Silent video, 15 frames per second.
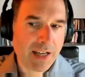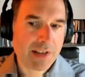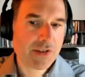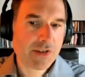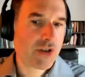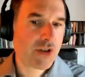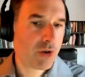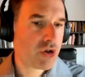as
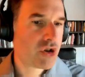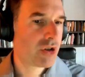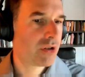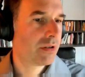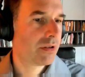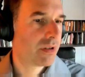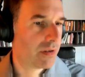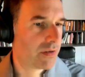a
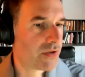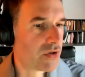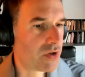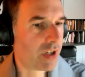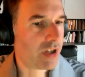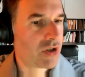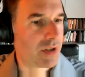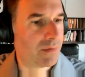social
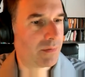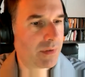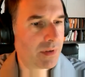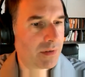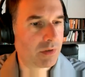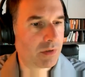construction,